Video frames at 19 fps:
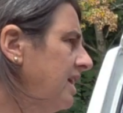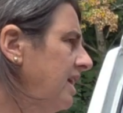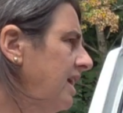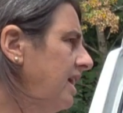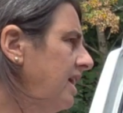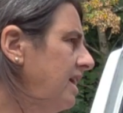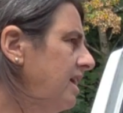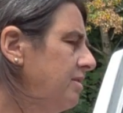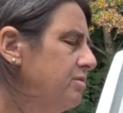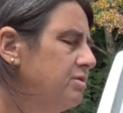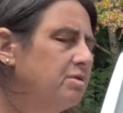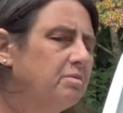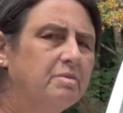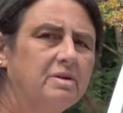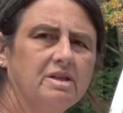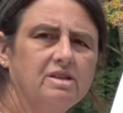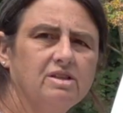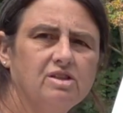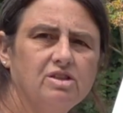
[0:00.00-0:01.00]
so I'm
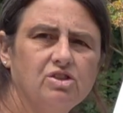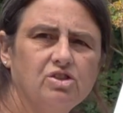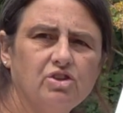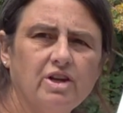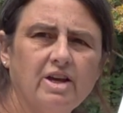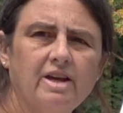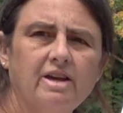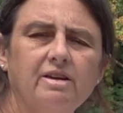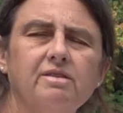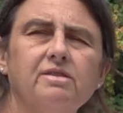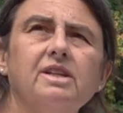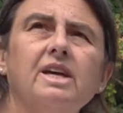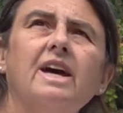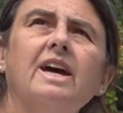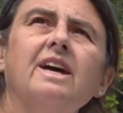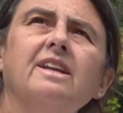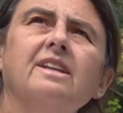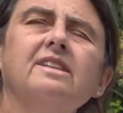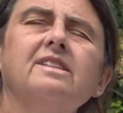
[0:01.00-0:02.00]
in Stroud
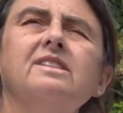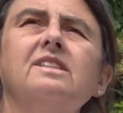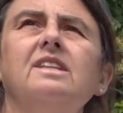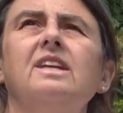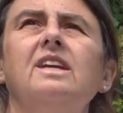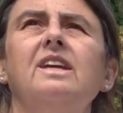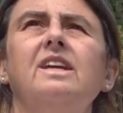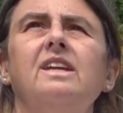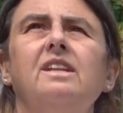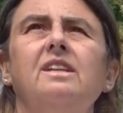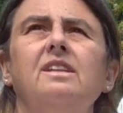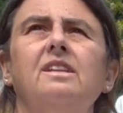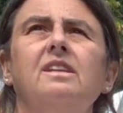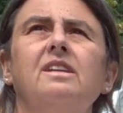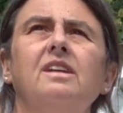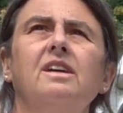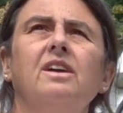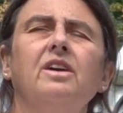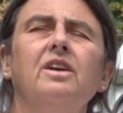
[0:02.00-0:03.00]
and in
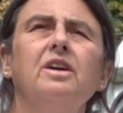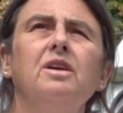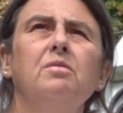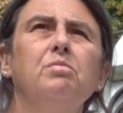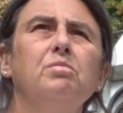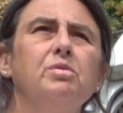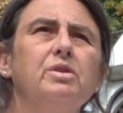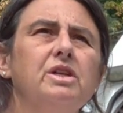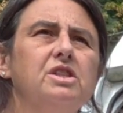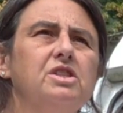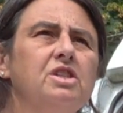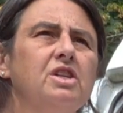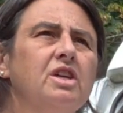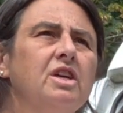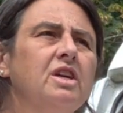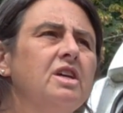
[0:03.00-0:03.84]
Ironbridge.